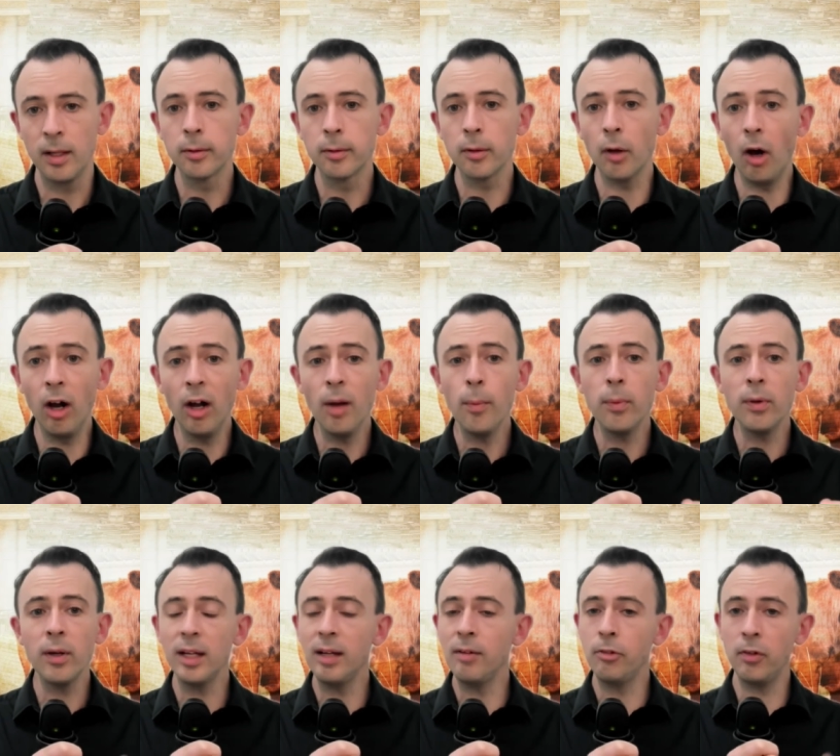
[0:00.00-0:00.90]
So I
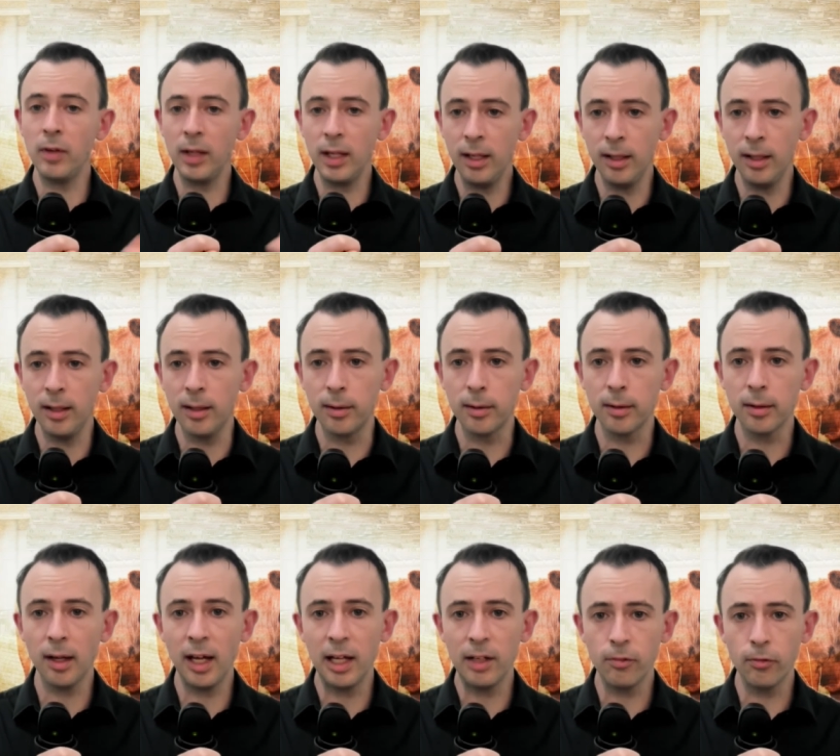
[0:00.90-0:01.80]
believe there is
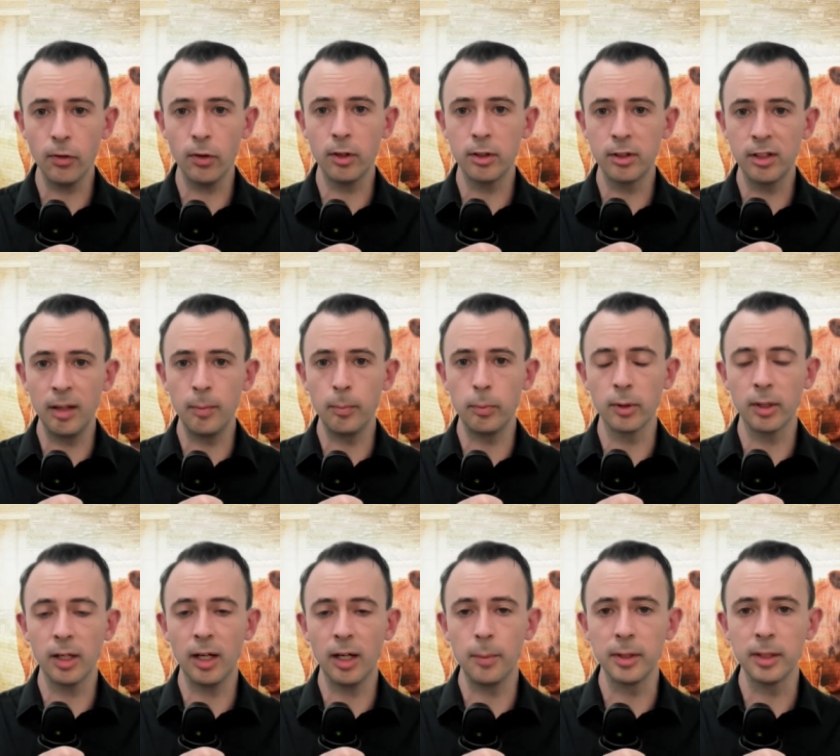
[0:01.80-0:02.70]
a third temple
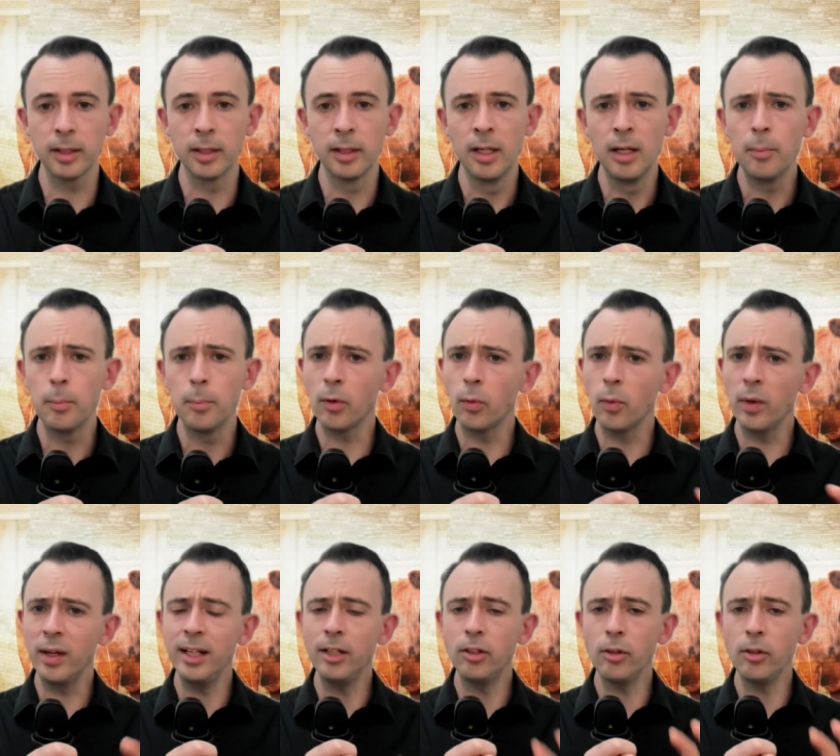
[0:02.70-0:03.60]
coming, but
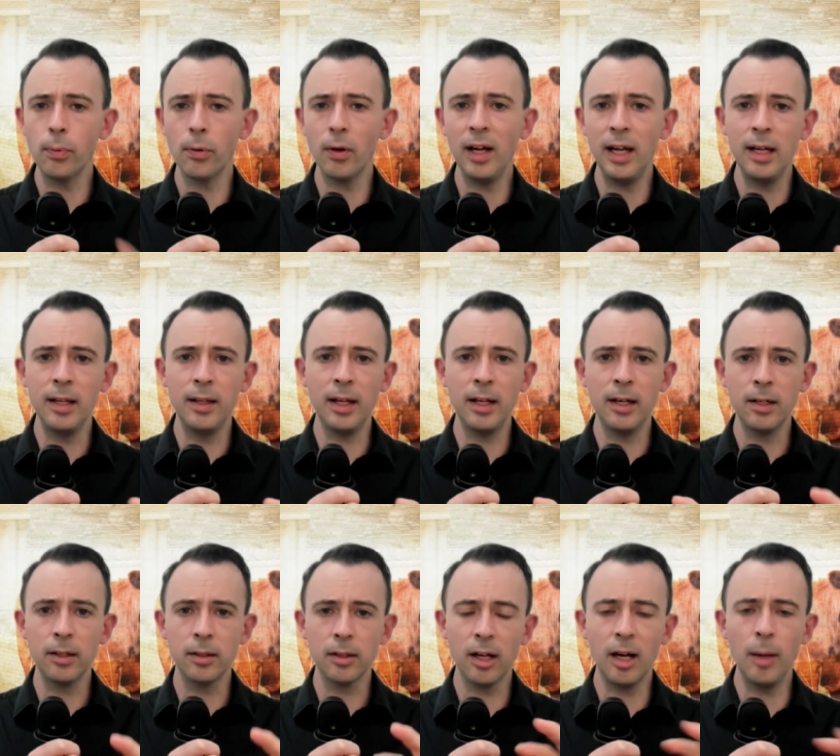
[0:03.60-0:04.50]
we need to pray that
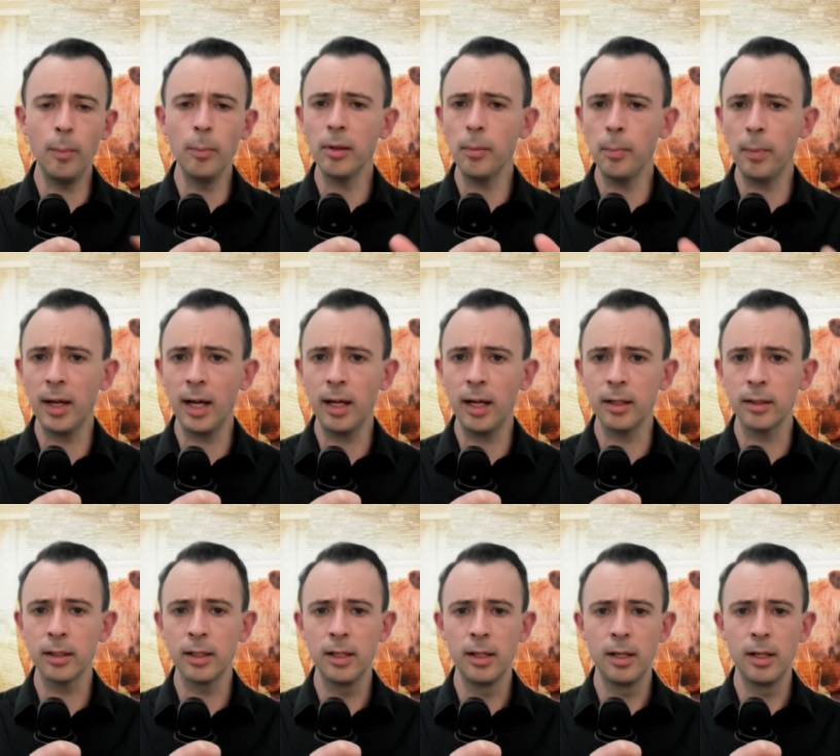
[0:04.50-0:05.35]
it comes about